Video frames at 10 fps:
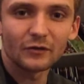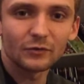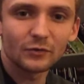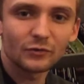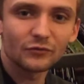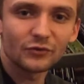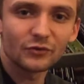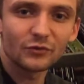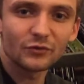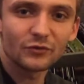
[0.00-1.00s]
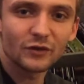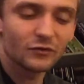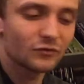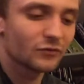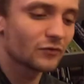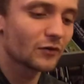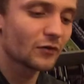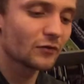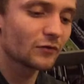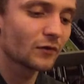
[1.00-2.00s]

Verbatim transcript: doing reviews of things and stuff.